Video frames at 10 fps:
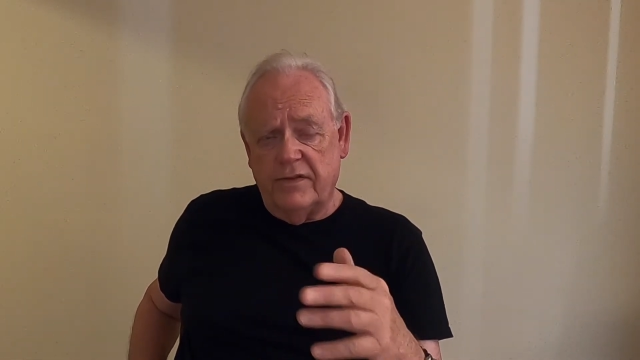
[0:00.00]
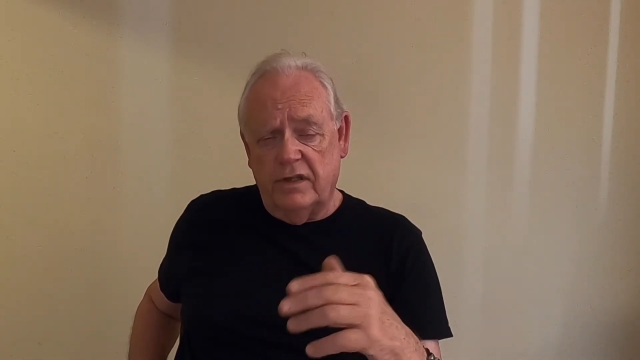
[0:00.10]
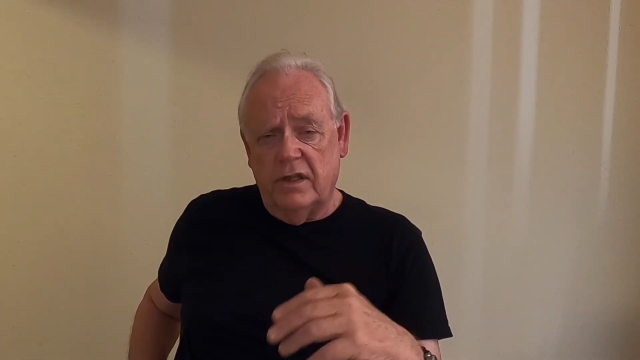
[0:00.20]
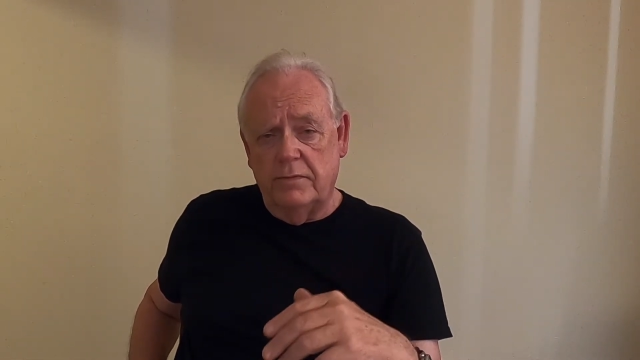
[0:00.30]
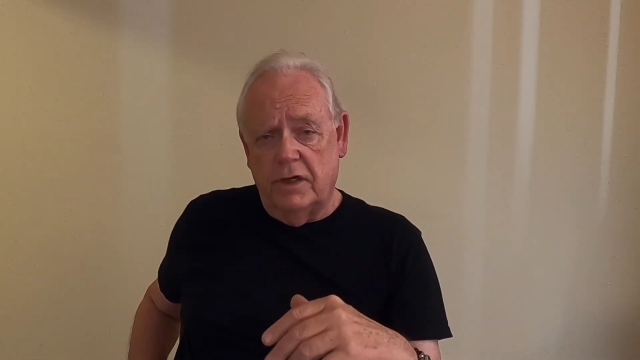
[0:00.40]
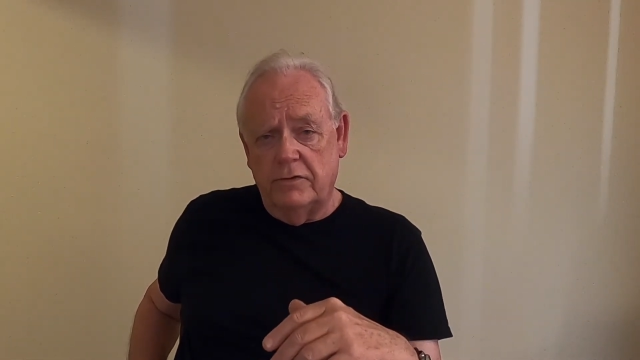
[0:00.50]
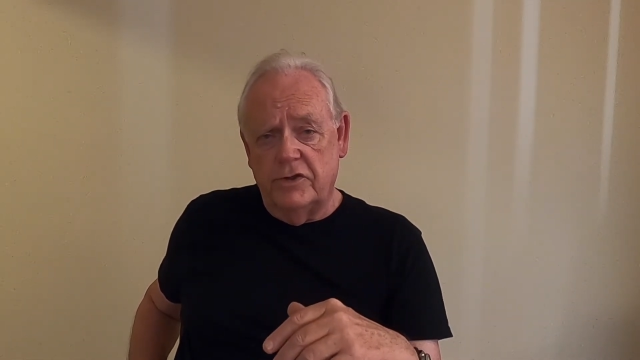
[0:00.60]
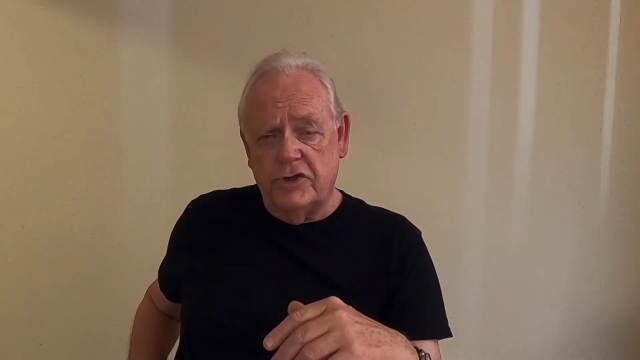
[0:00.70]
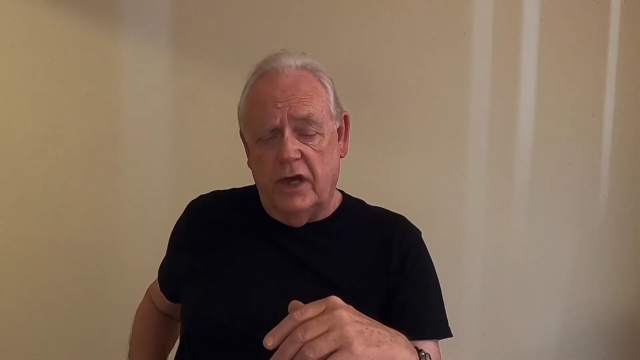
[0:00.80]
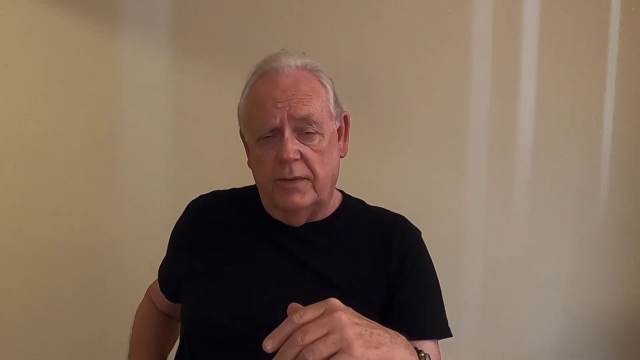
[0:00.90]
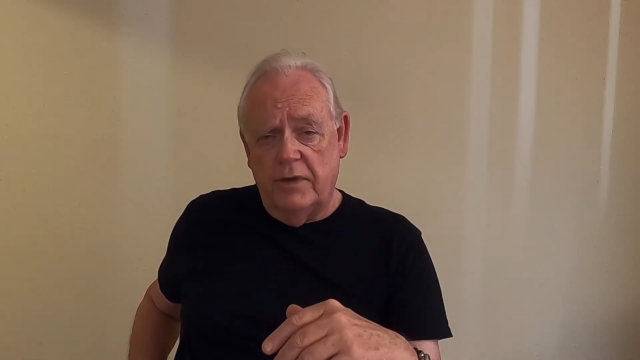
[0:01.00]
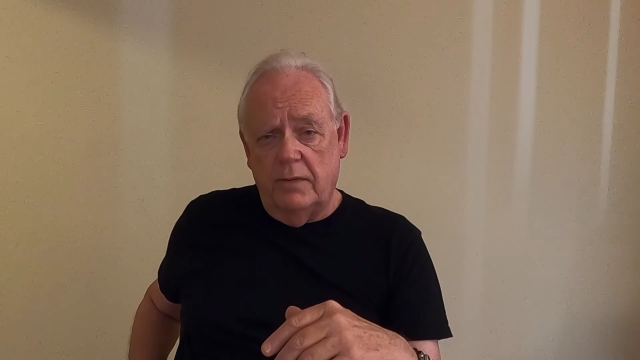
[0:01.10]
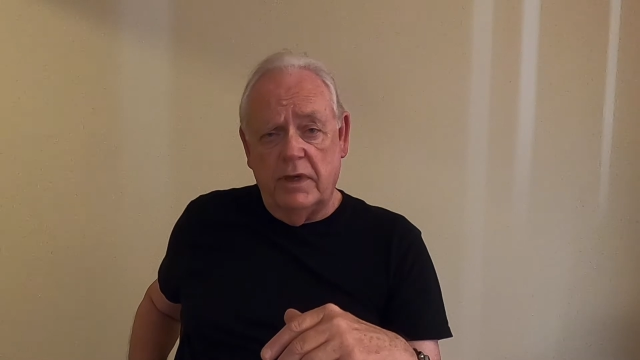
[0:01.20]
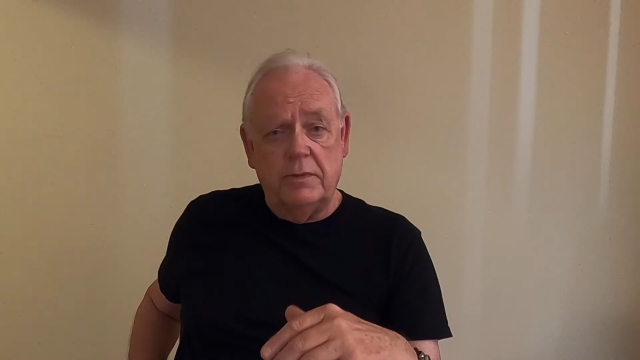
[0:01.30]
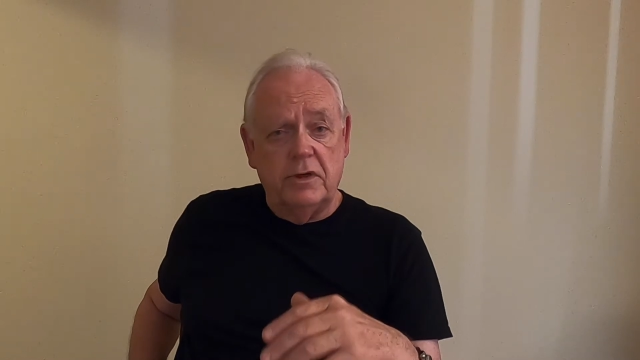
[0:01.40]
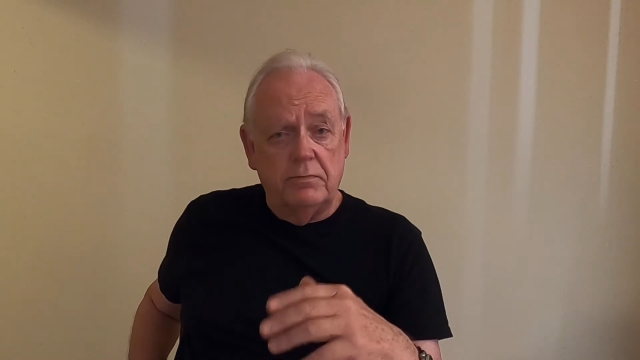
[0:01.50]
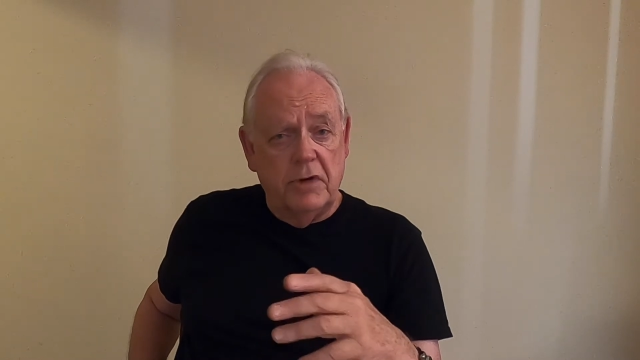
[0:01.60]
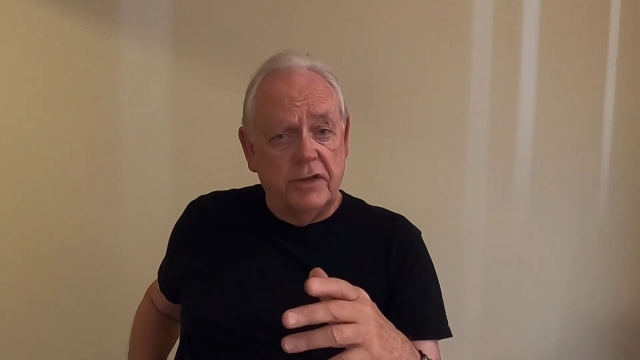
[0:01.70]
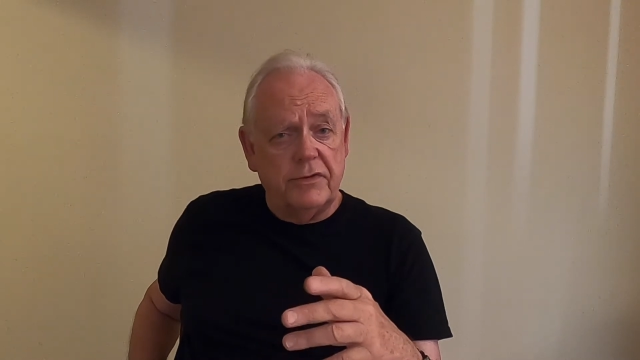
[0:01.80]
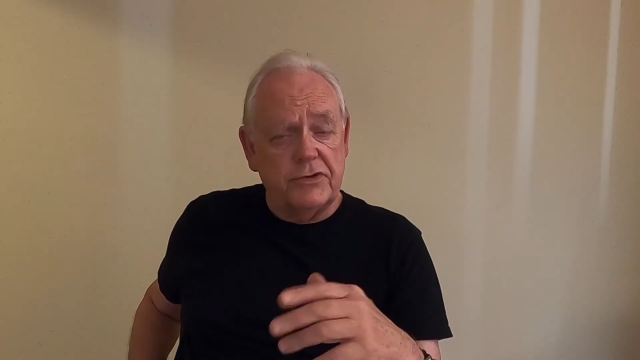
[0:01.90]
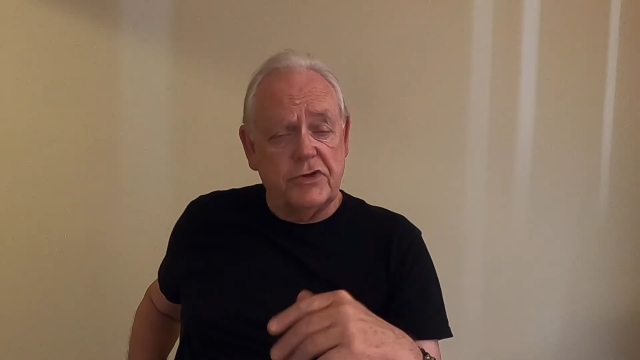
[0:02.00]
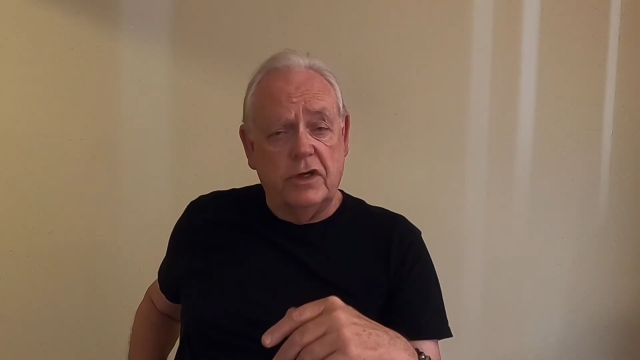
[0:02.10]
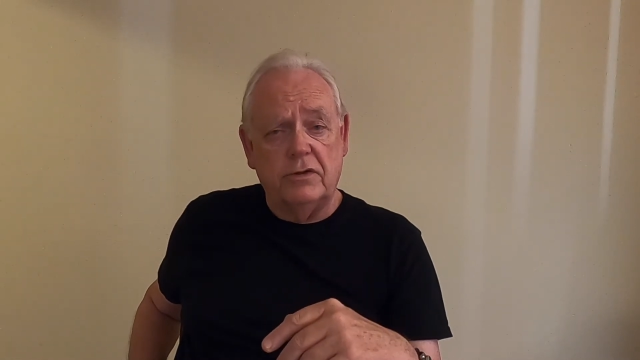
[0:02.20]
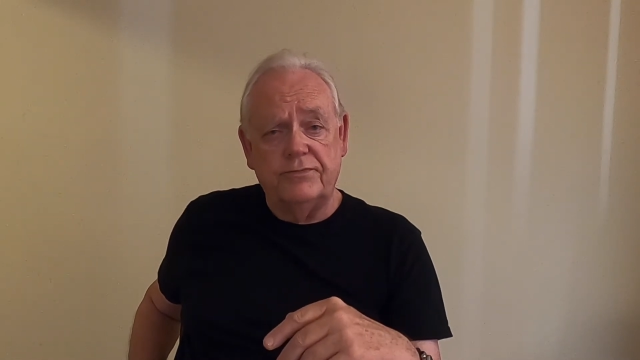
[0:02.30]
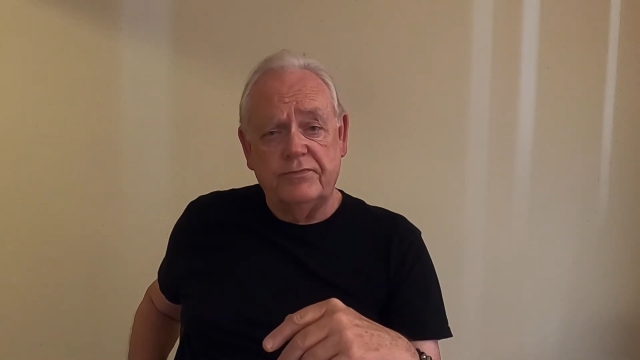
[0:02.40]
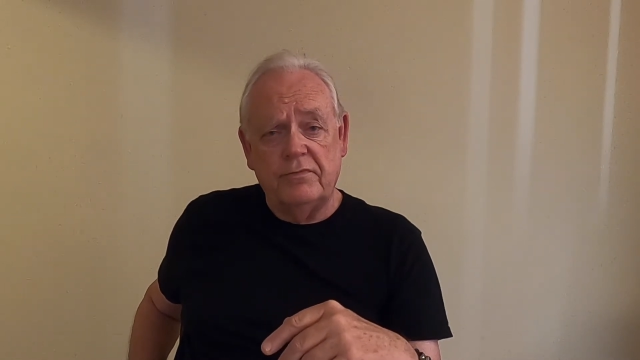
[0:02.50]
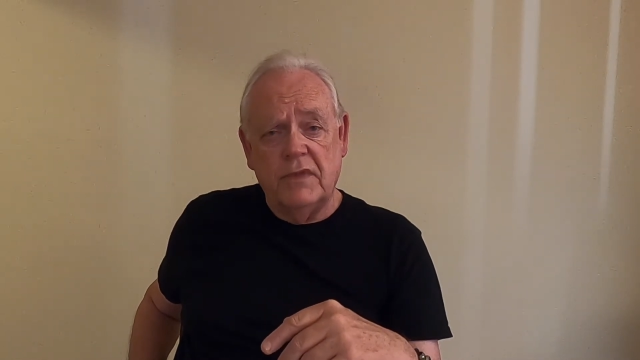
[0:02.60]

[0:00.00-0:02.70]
think they've been on the job now maybe a month or so,